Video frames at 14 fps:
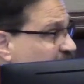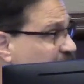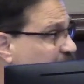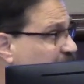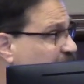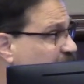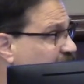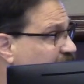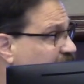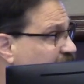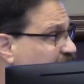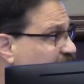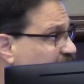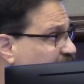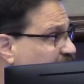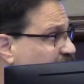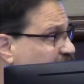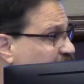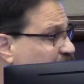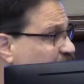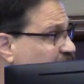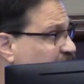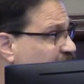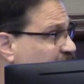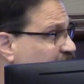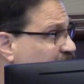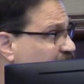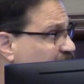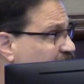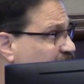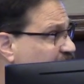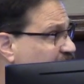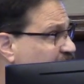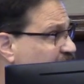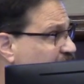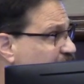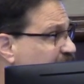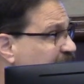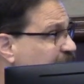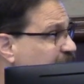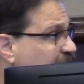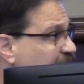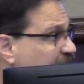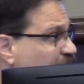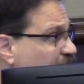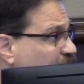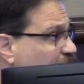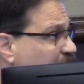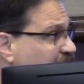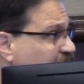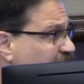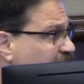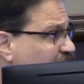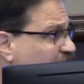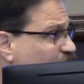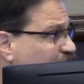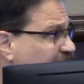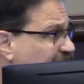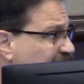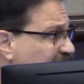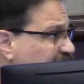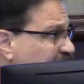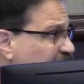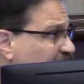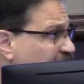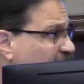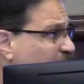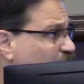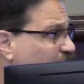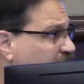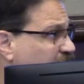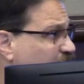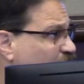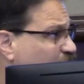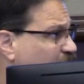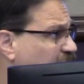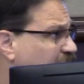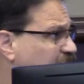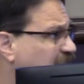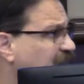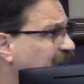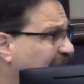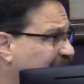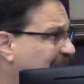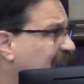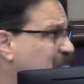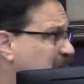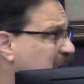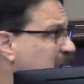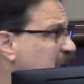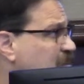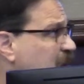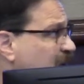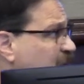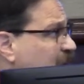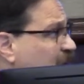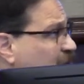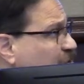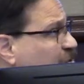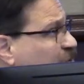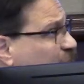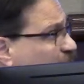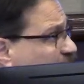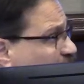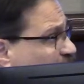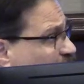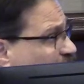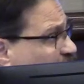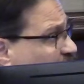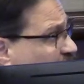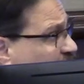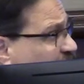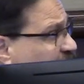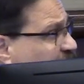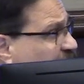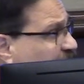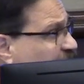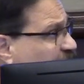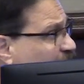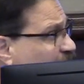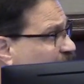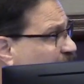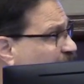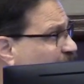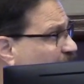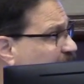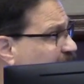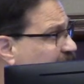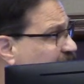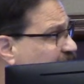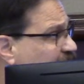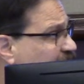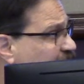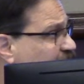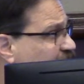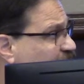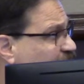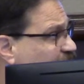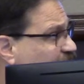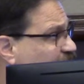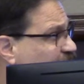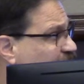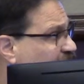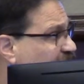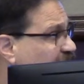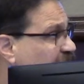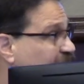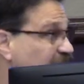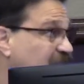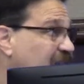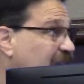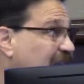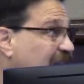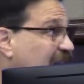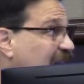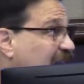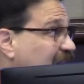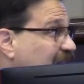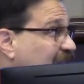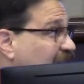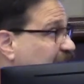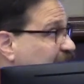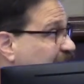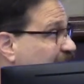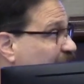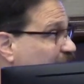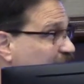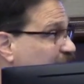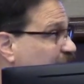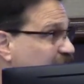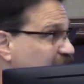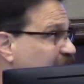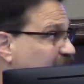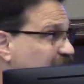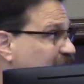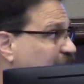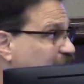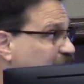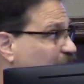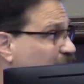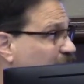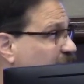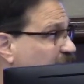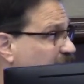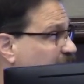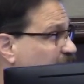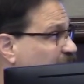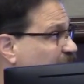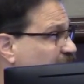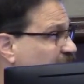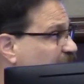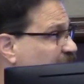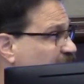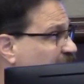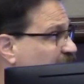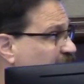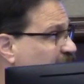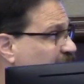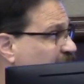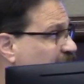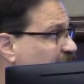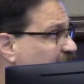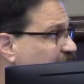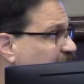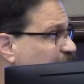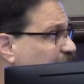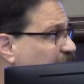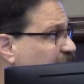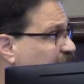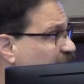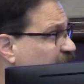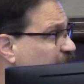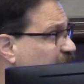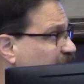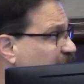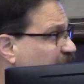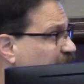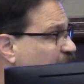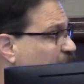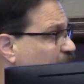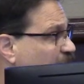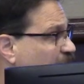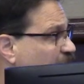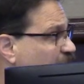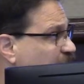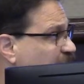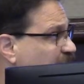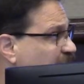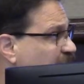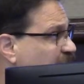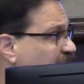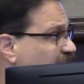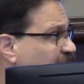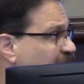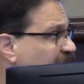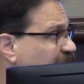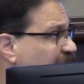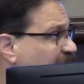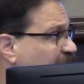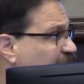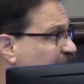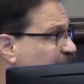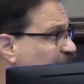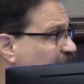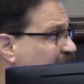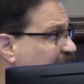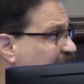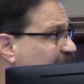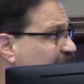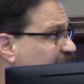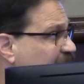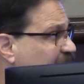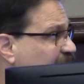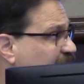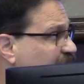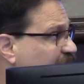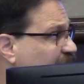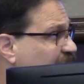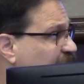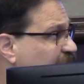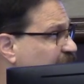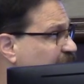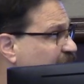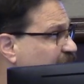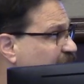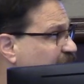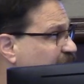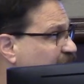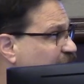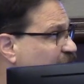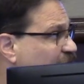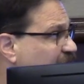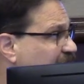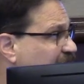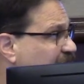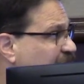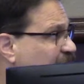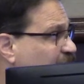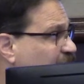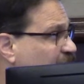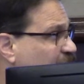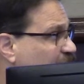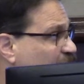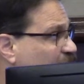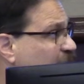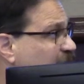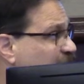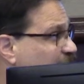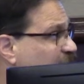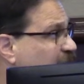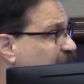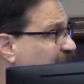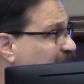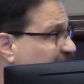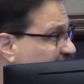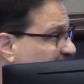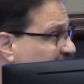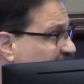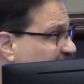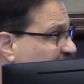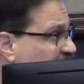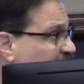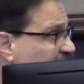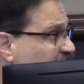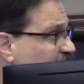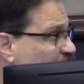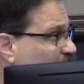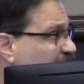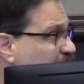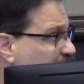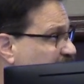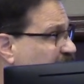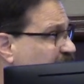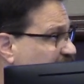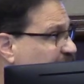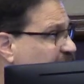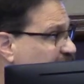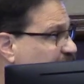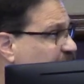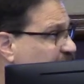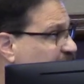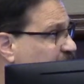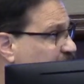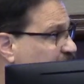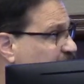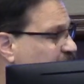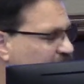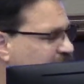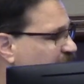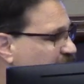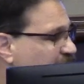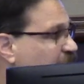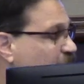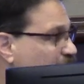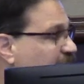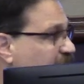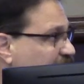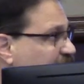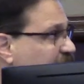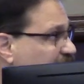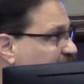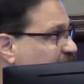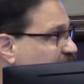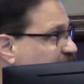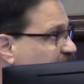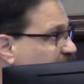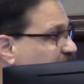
but the uh, most of the uh, benefits that we wanted to receive would would be delayed by maybe as much as two years, and so our fallback is to save eighty nine thousand dollars. We just didn't think it was worth the difference in price for the benefit that we were going to receive, and to add uh, eleven of the additional handhelds that they're currently using today to write PDAs. I'm sorry, to write citations.